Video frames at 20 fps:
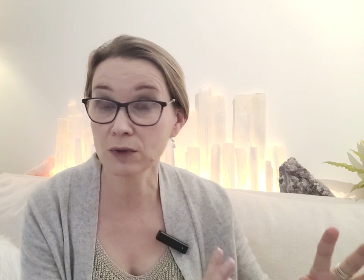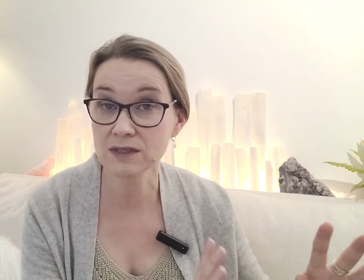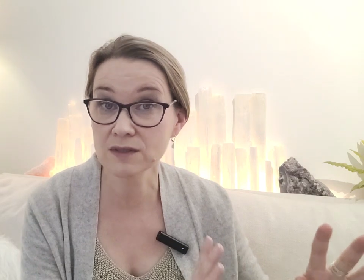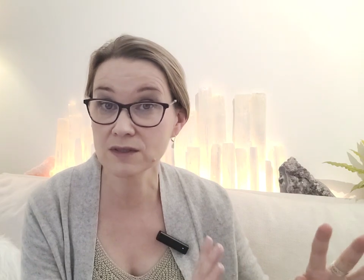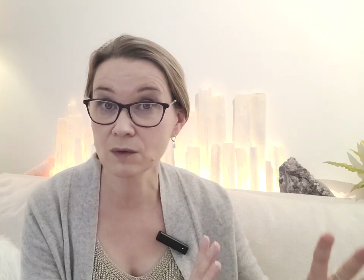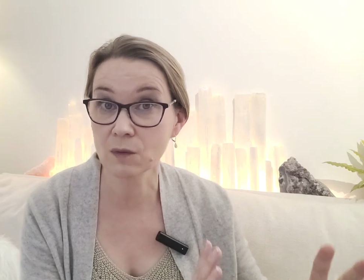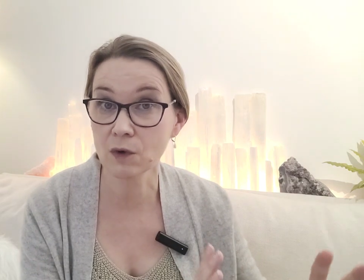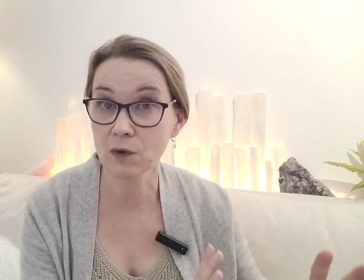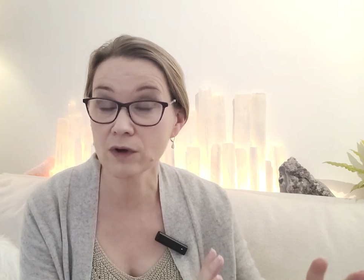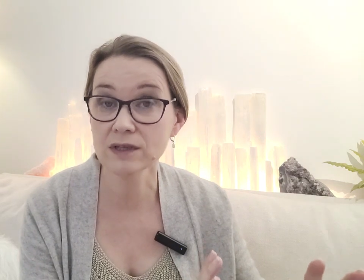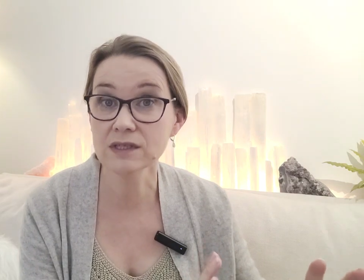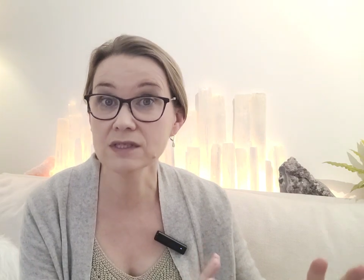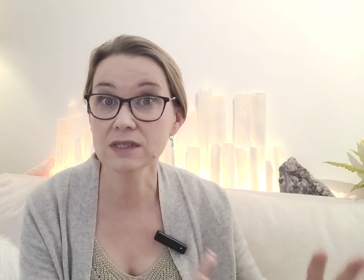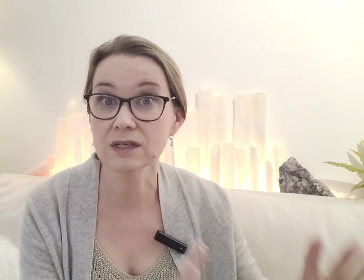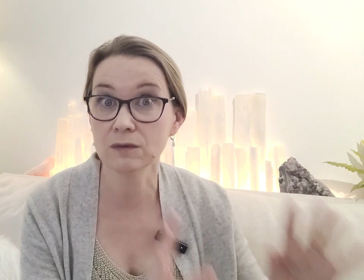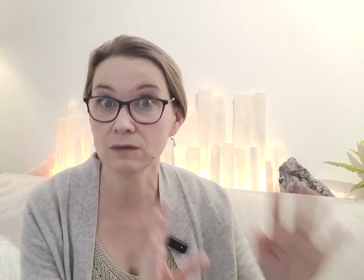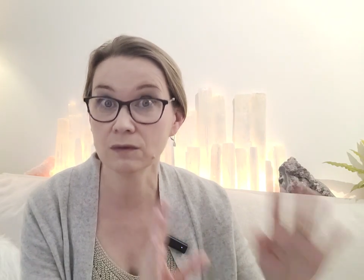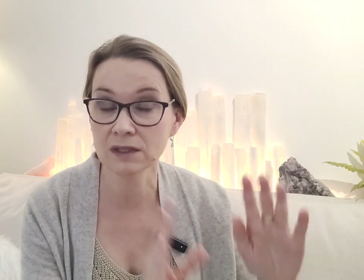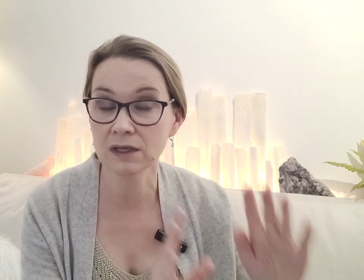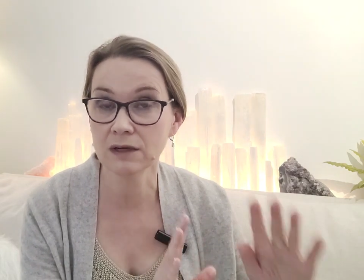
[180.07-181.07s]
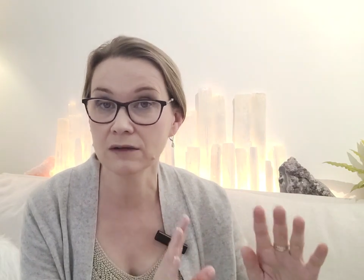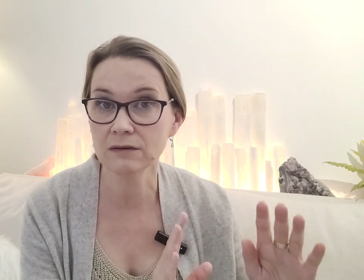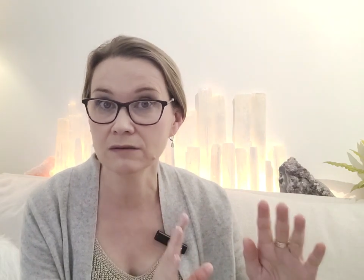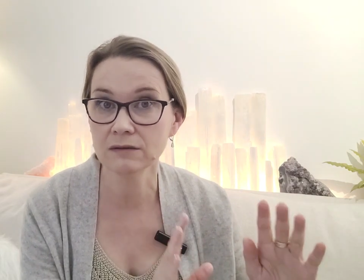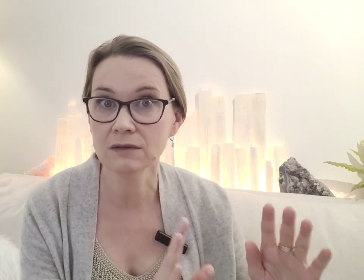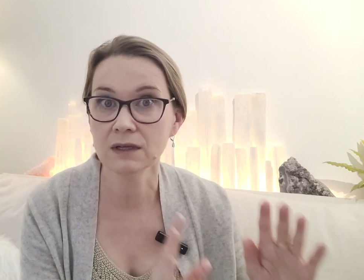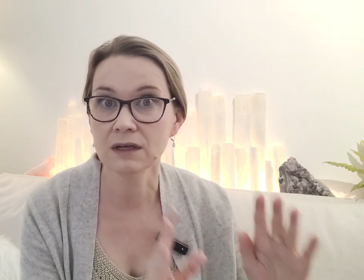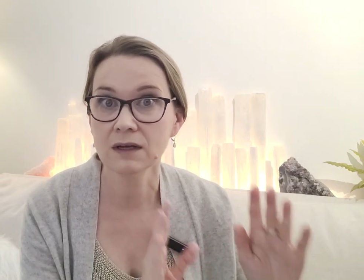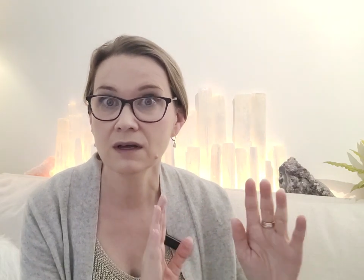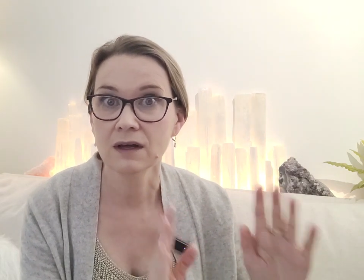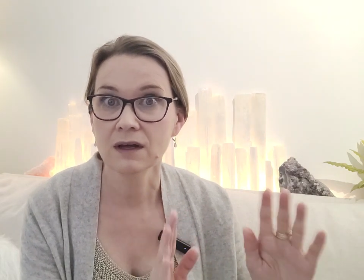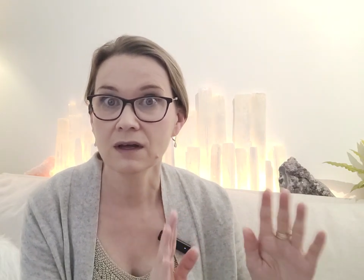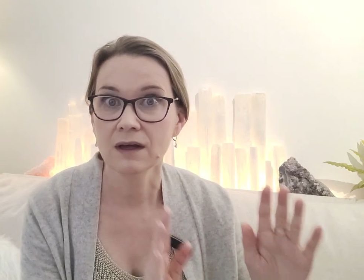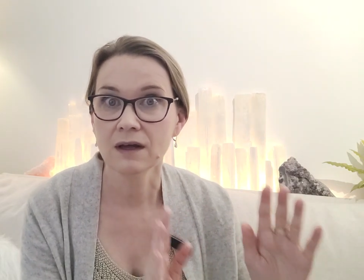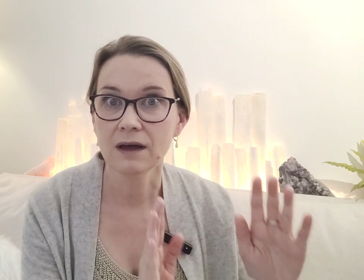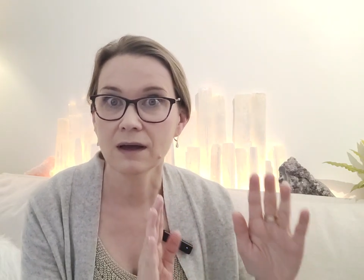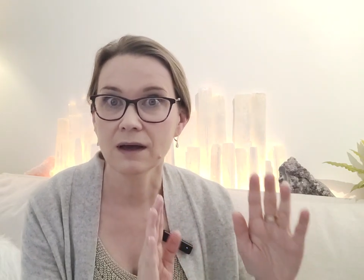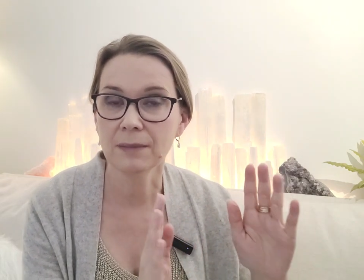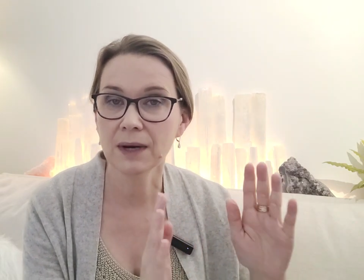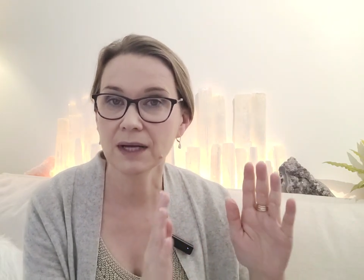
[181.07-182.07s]
as it was,
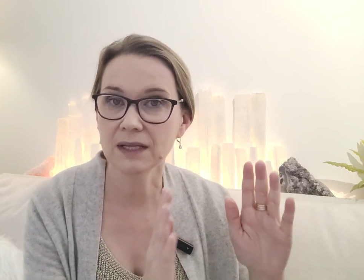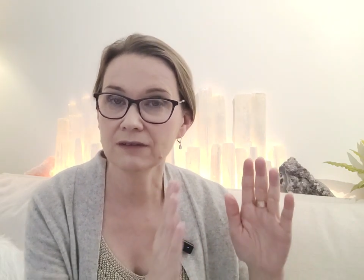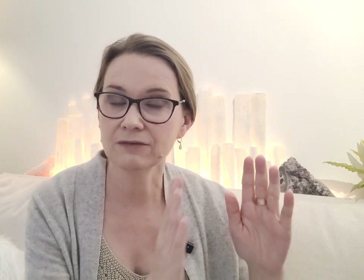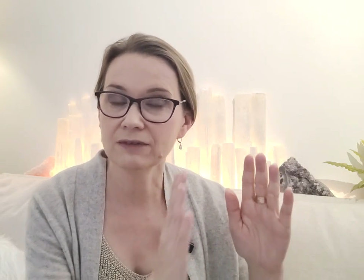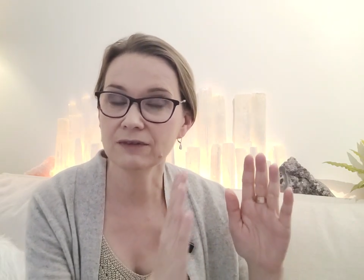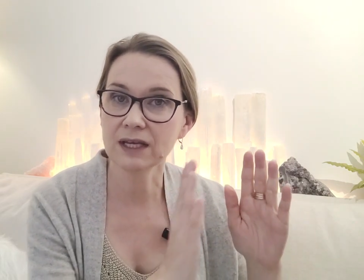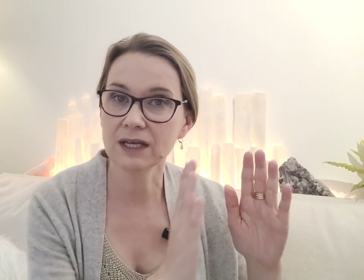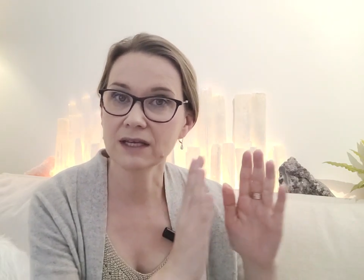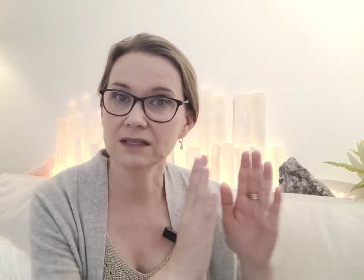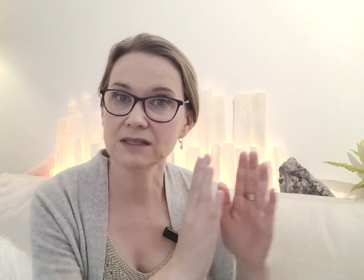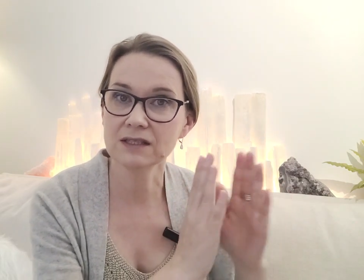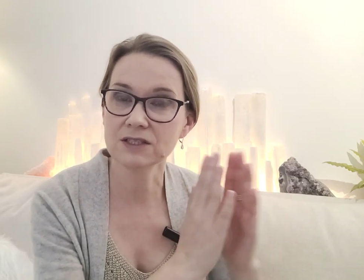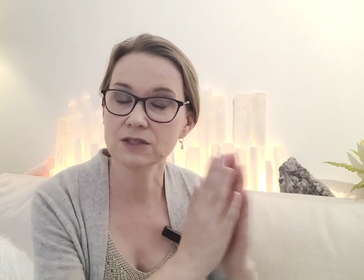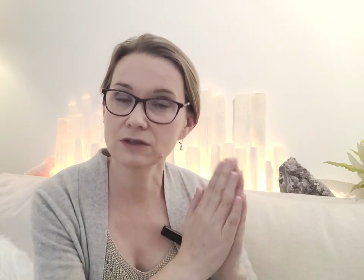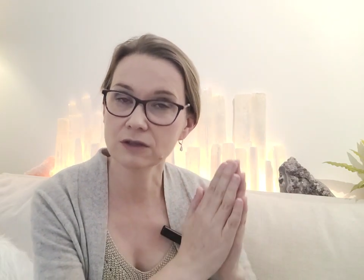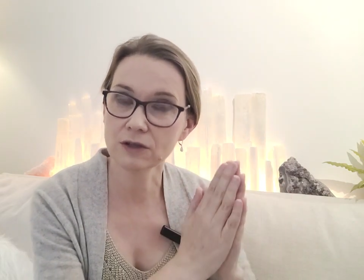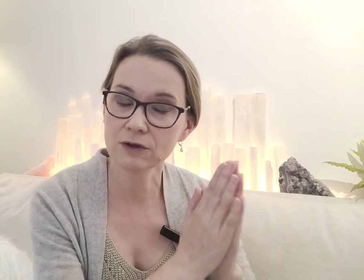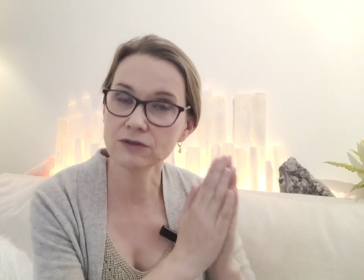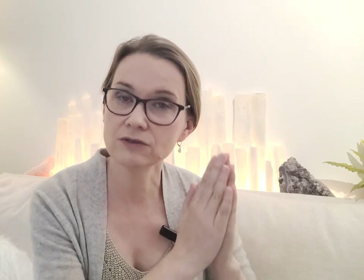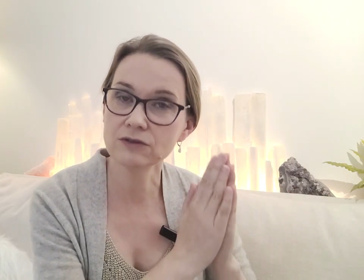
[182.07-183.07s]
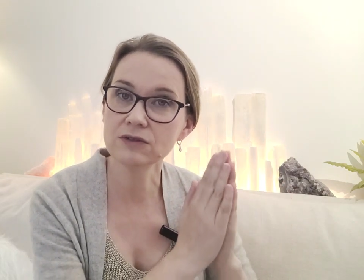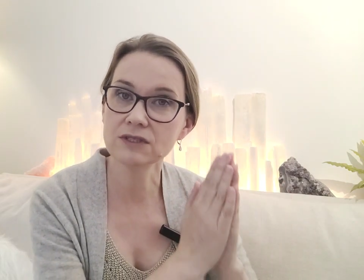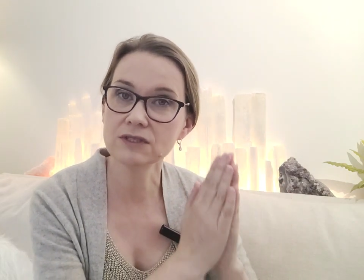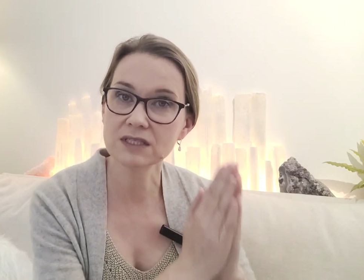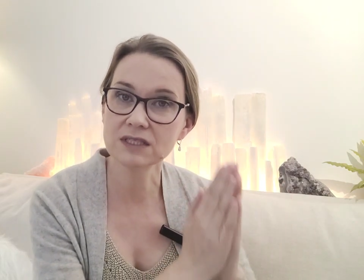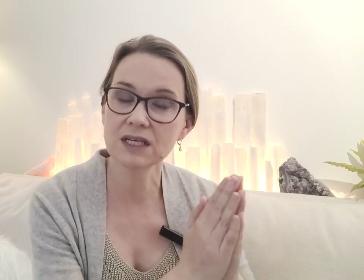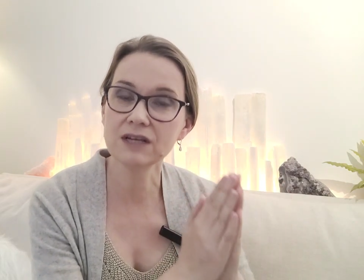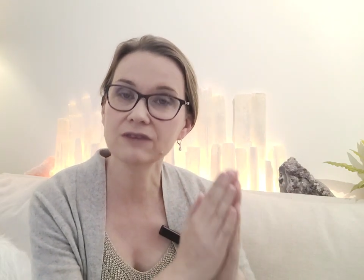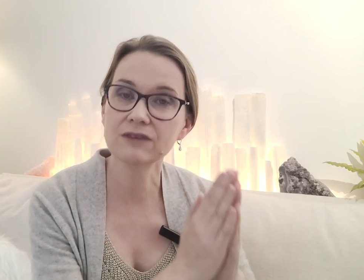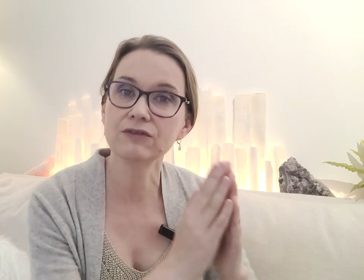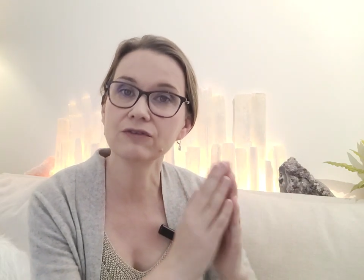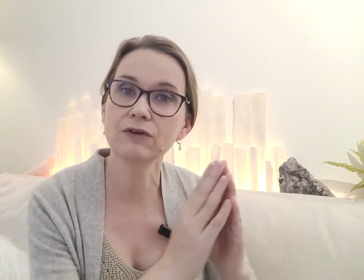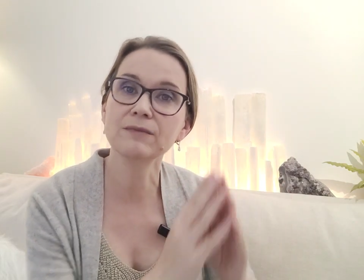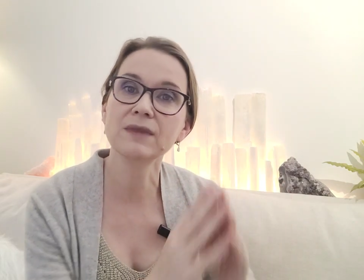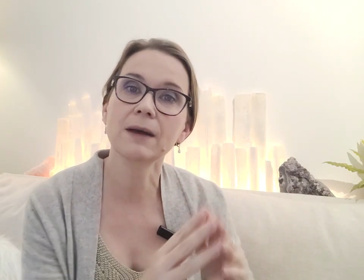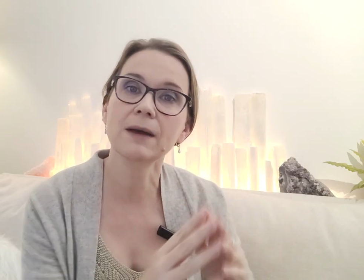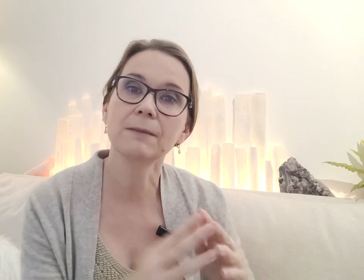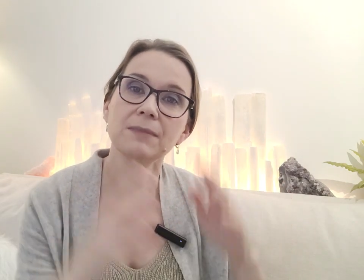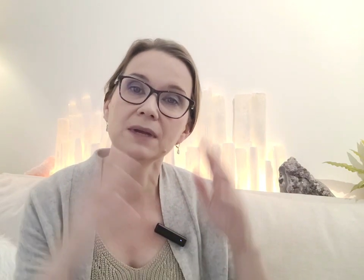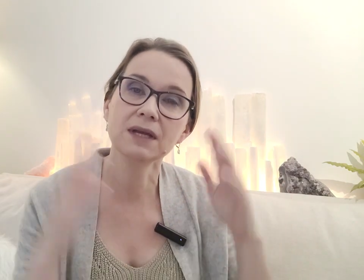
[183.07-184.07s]
but if they can learn to see it from
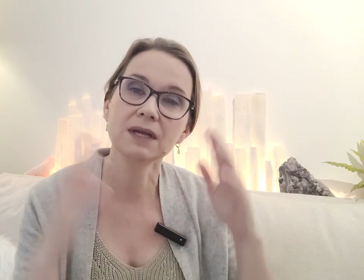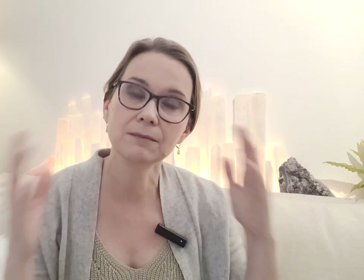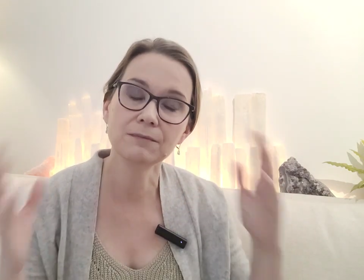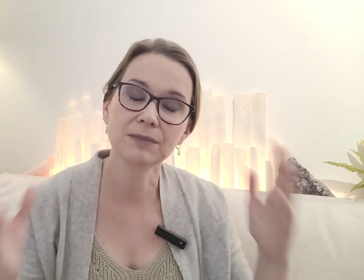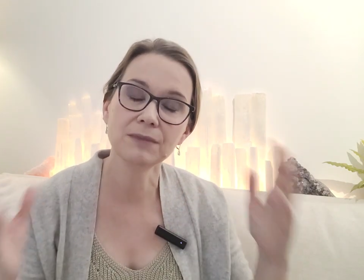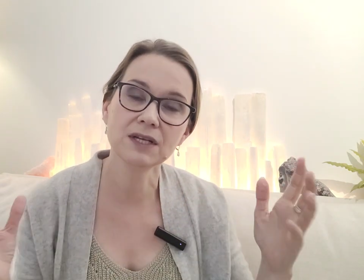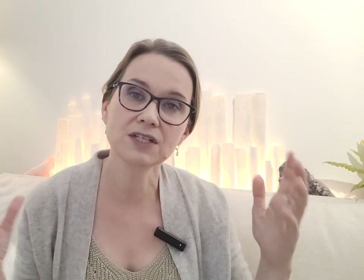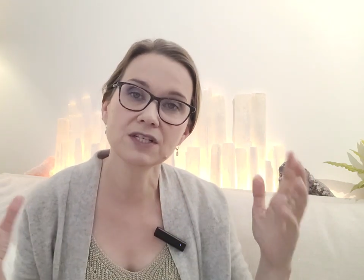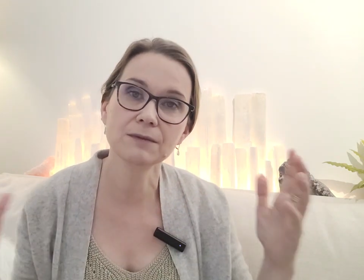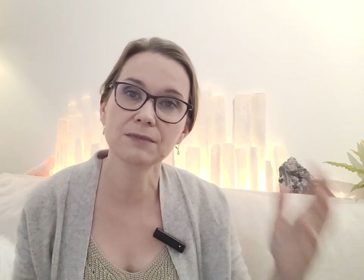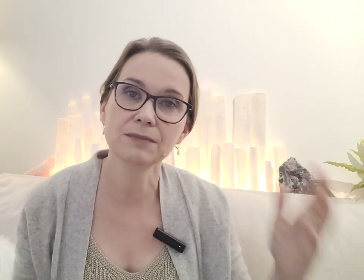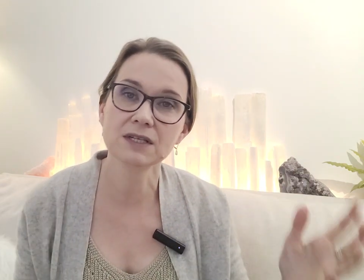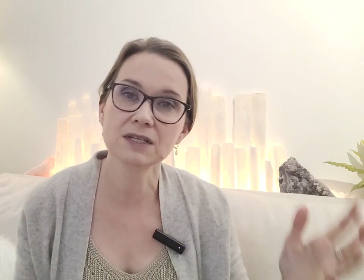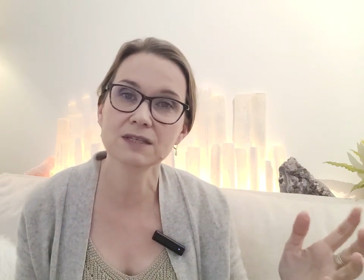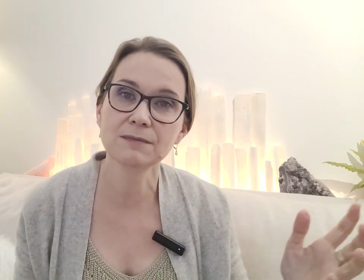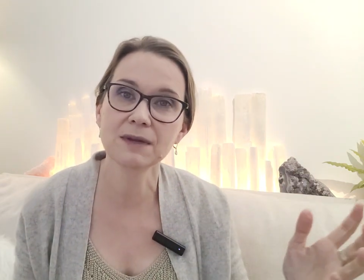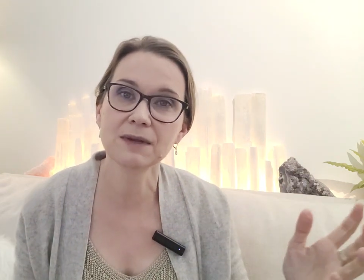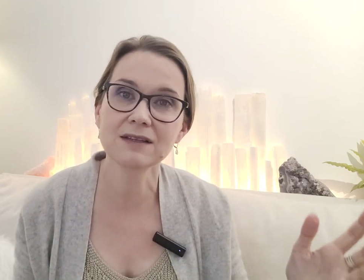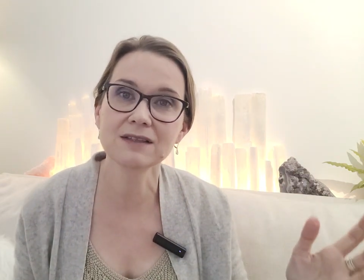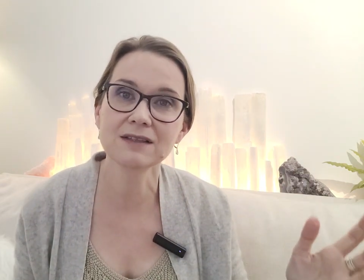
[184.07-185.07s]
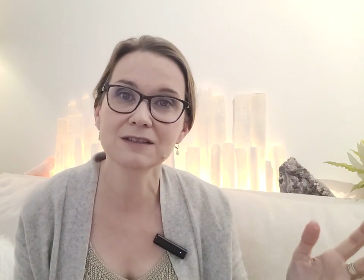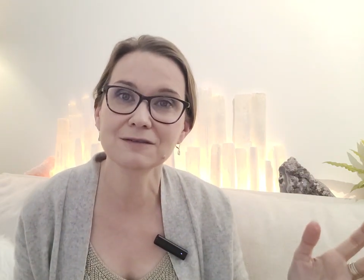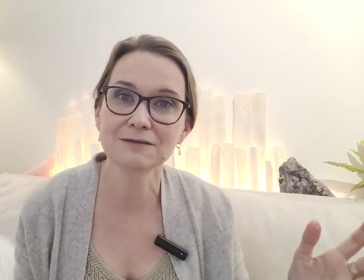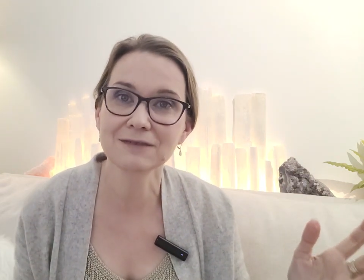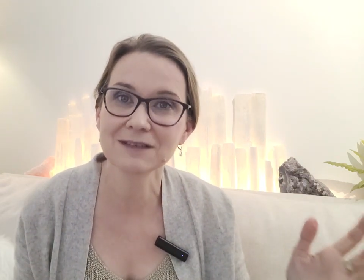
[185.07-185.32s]
that bigger picture perspective,